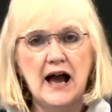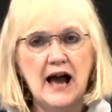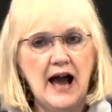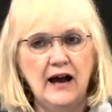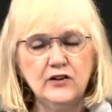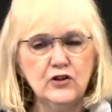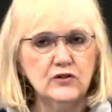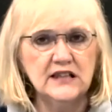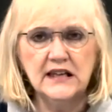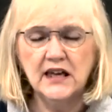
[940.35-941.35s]
how do you
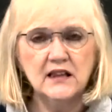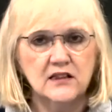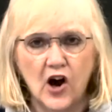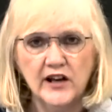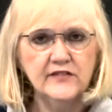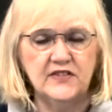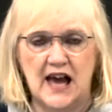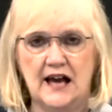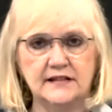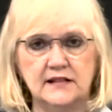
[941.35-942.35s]
think he thought of
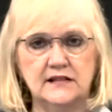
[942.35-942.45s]
that?